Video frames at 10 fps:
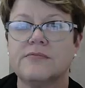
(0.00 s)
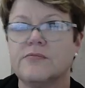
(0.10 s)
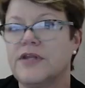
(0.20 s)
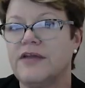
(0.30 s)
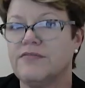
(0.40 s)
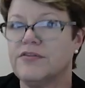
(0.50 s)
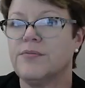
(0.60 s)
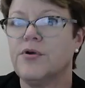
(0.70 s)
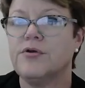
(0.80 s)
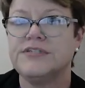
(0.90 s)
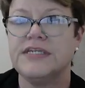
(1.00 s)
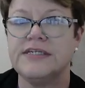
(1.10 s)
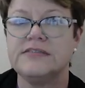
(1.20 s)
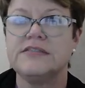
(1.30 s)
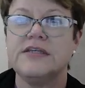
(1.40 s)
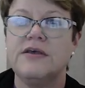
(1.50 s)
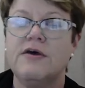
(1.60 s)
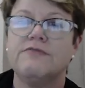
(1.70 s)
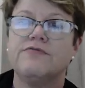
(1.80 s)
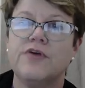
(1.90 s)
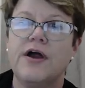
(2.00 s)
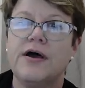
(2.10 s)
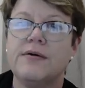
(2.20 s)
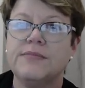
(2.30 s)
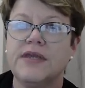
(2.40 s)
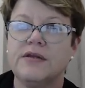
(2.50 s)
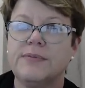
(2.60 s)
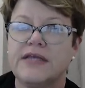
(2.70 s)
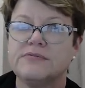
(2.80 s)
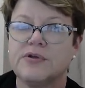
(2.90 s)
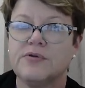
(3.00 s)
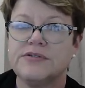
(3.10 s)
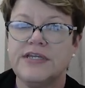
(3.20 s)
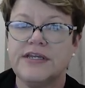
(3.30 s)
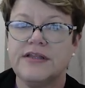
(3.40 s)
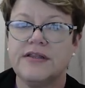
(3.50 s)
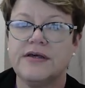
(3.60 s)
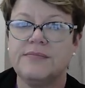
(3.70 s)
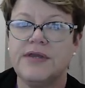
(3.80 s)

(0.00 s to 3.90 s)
the proteins from the endoplasmic reticulum,